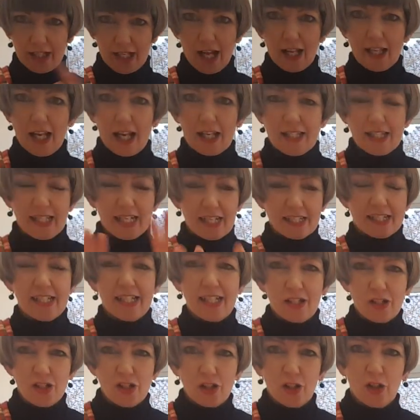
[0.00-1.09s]
I'll say it to
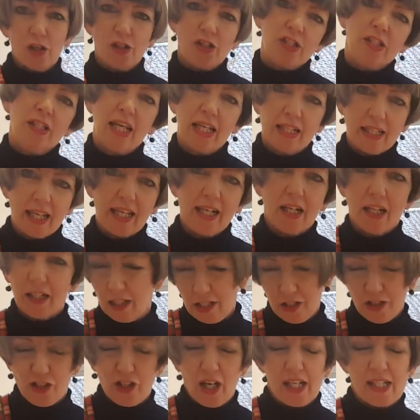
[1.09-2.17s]
you in Scots and then
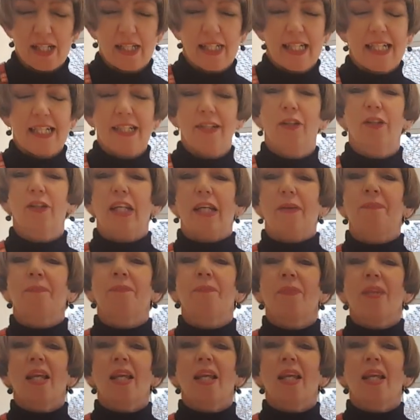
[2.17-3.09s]
I'll translate. Okay.